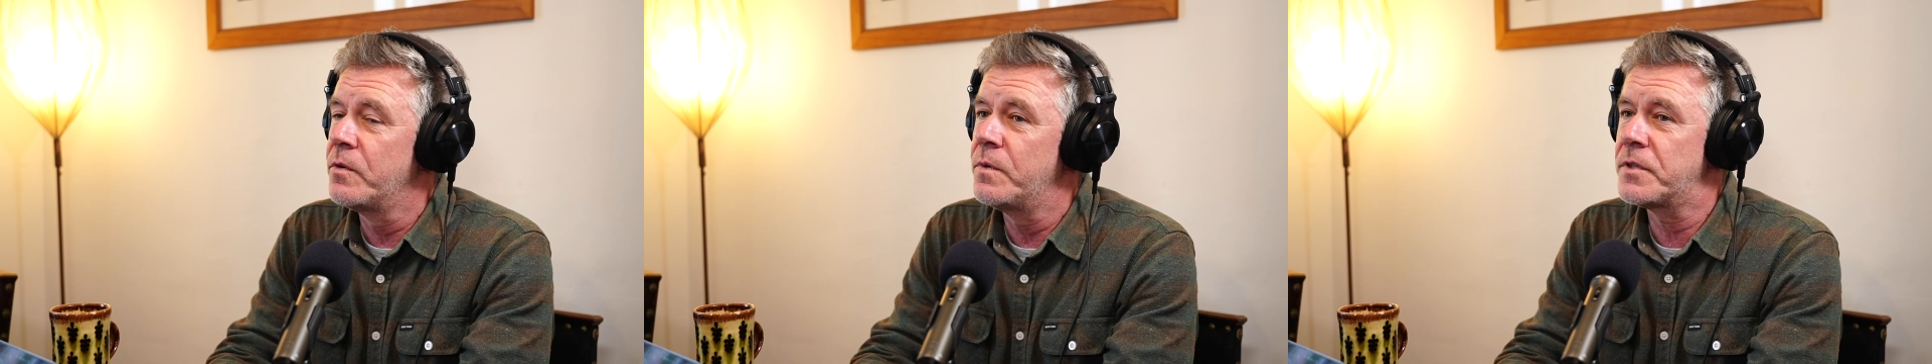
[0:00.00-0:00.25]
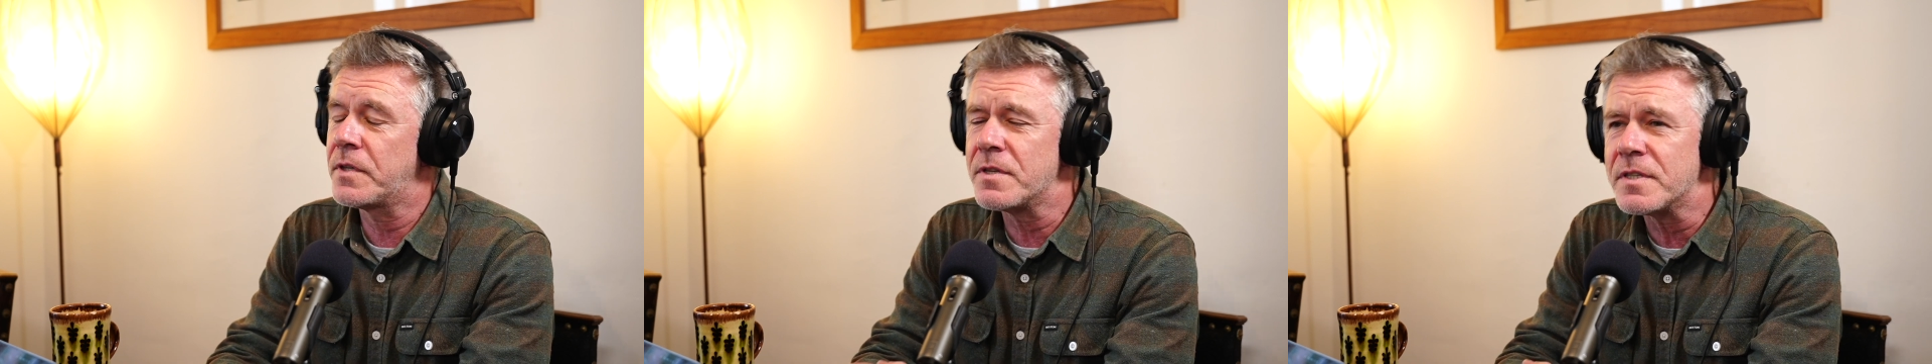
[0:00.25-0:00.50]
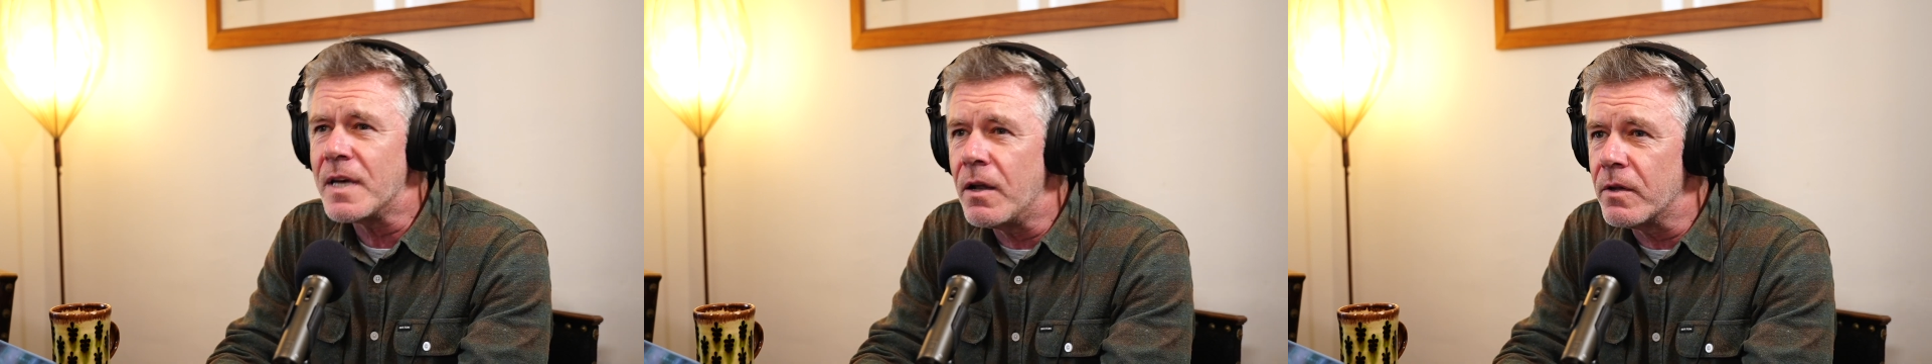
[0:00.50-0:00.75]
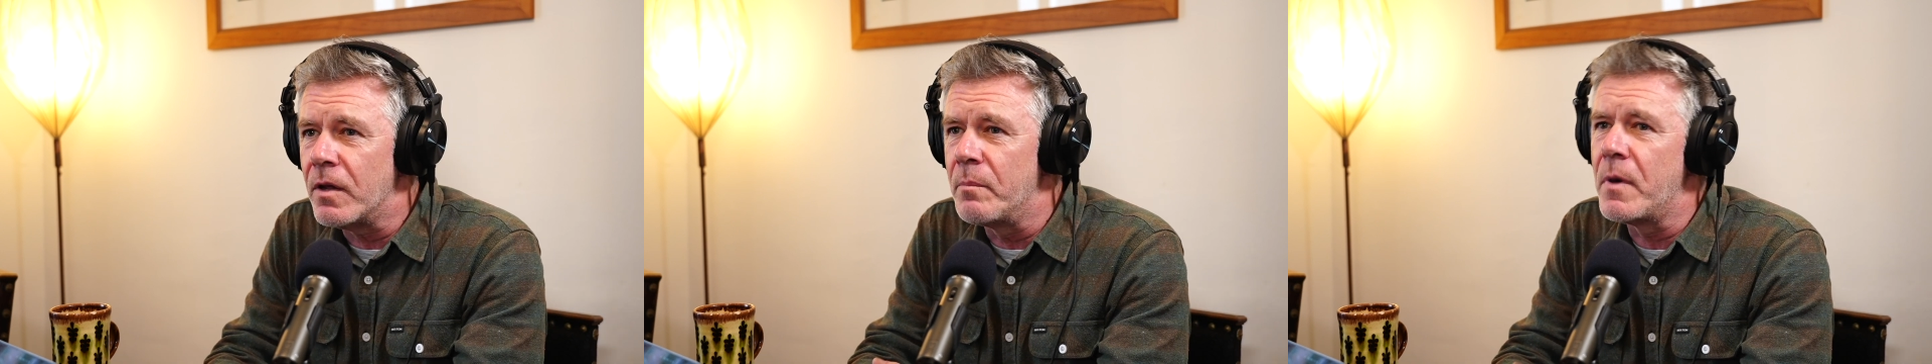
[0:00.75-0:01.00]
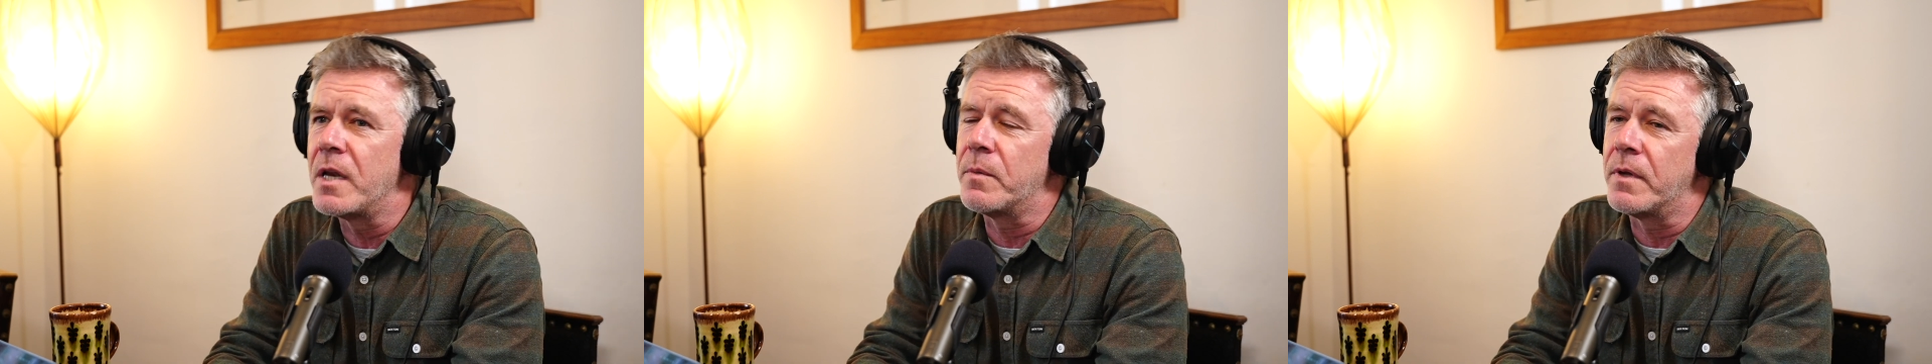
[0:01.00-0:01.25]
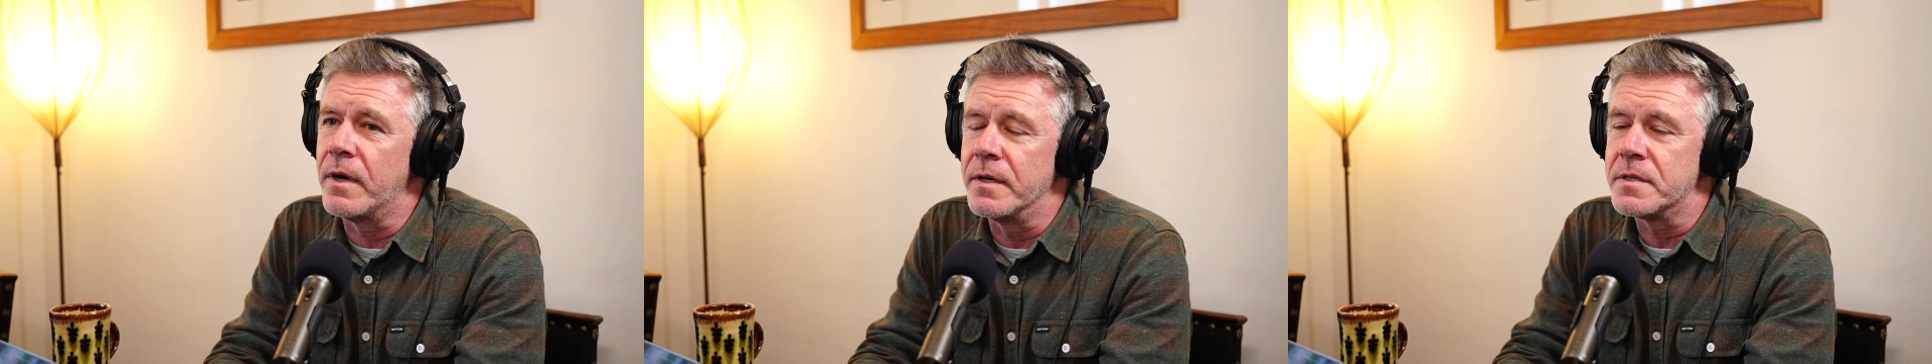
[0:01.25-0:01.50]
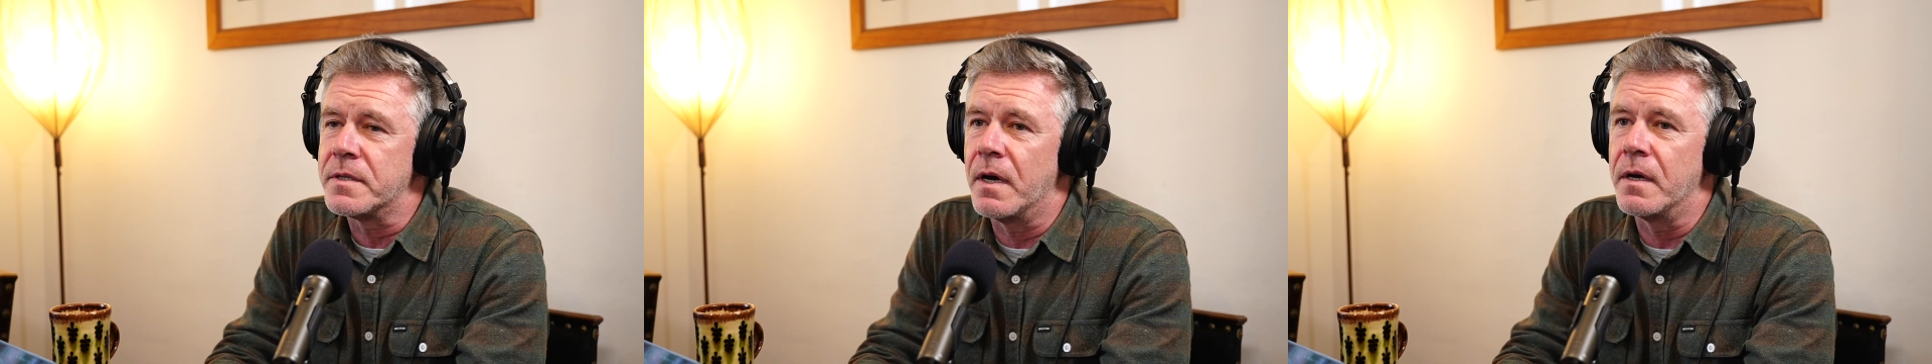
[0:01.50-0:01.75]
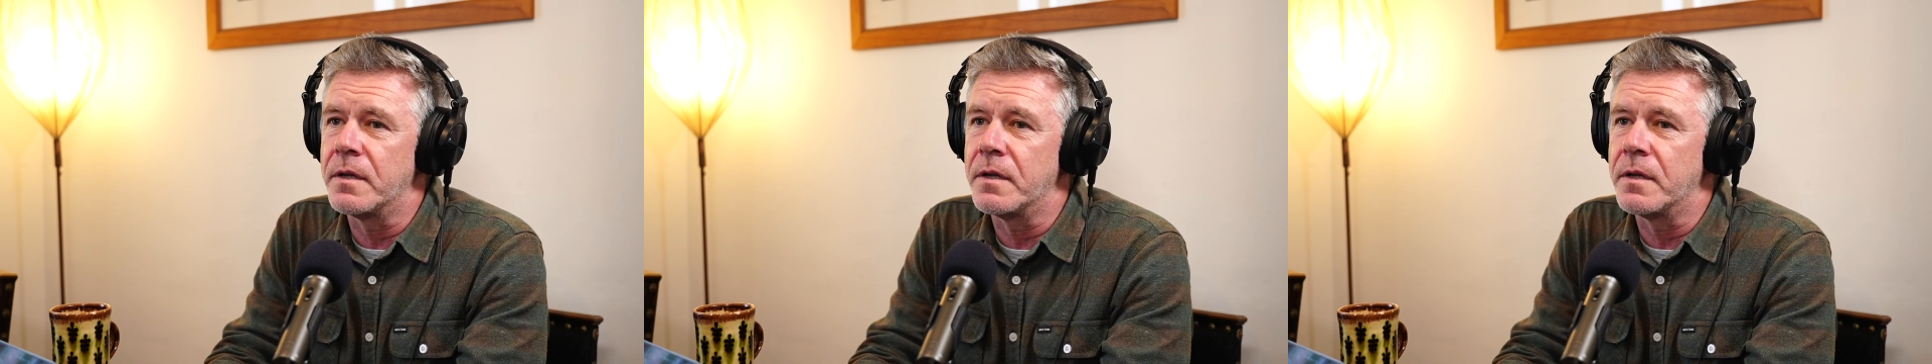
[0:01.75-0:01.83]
which doesn't sound like a lot of money with hindsight.